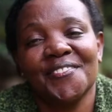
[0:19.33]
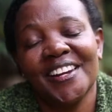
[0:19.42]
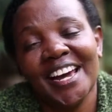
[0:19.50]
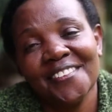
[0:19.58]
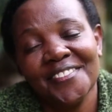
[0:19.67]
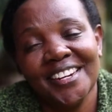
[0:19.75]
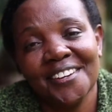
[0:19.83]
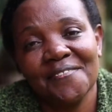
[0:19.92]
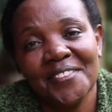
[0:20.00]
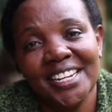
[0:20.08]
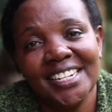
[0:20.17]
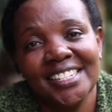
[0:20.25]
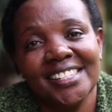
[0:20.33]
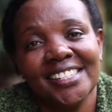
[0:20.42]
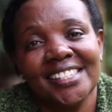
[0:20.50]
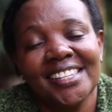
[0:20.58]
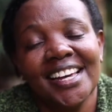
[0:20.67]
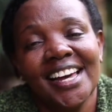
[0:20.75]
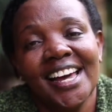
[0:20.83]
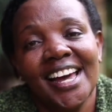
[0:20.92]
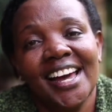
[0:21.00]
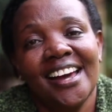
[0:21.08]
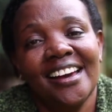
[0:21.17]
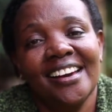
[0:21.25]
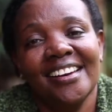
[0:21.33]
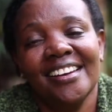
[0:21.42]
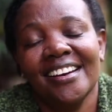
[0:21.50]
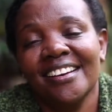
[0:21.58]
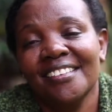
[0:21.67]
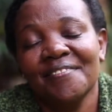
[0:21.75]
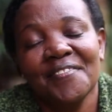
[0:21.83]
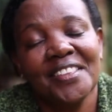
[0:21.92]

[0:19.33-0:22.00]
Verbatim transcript: of life in abundance and uh,